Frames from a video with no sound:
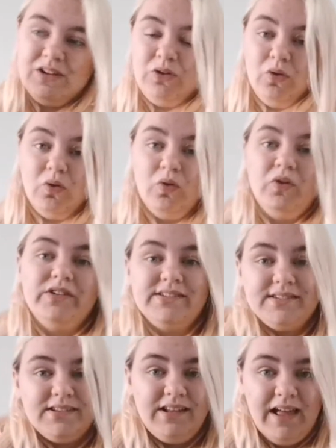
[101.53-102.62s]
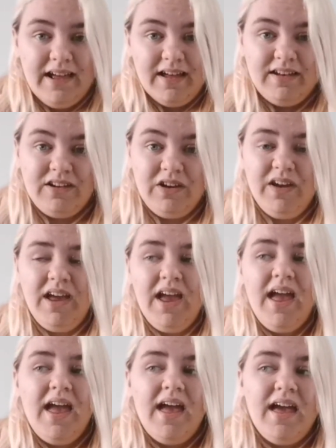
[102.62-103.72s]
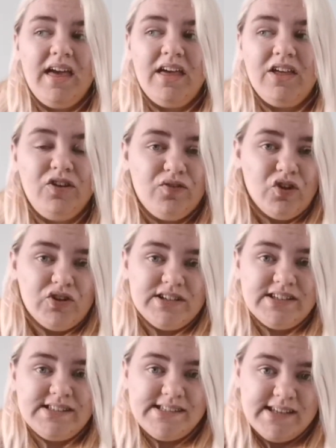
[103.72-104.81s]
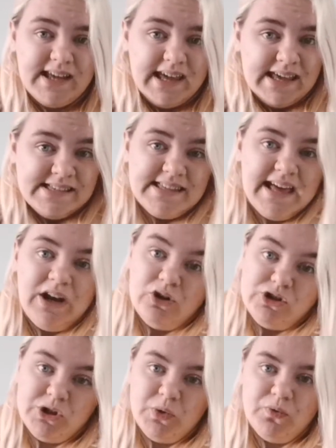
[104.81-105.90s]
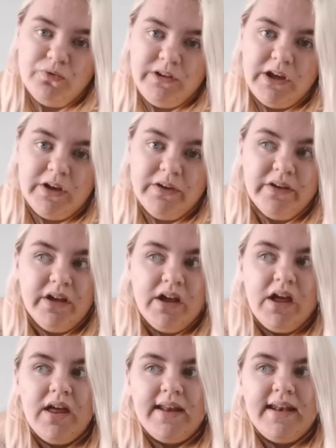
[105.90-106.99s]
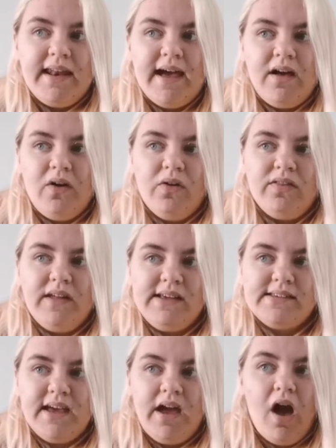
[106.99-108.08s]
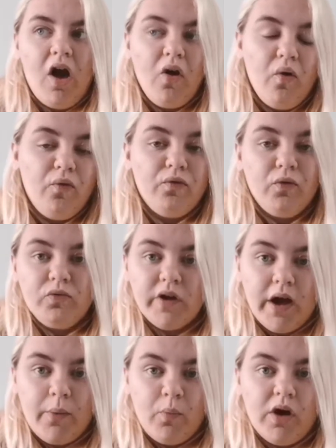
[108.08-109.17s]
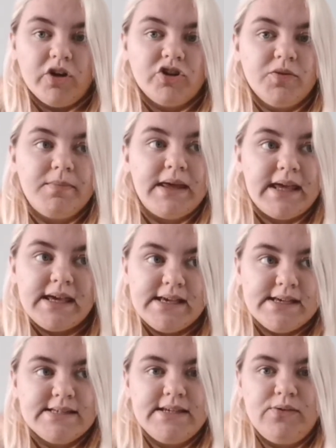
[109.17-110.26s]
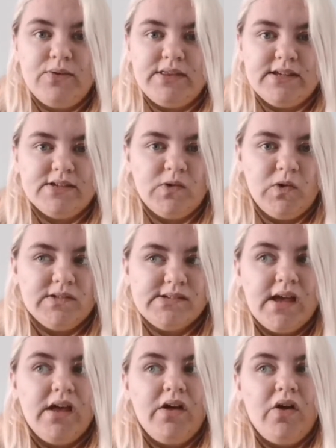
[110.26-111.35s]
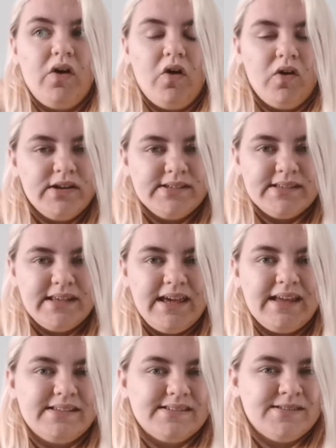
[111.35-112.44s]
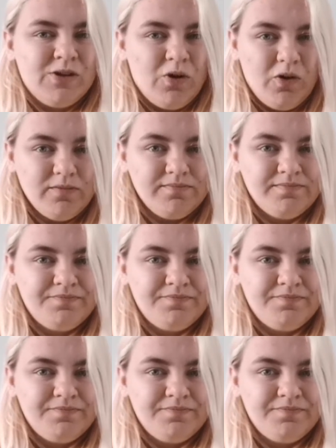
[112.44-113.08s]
your course like I do, you've got to consider, is that logical for you? Now, they say, oh, full-time work should be easy with this course. Honestly, it's not.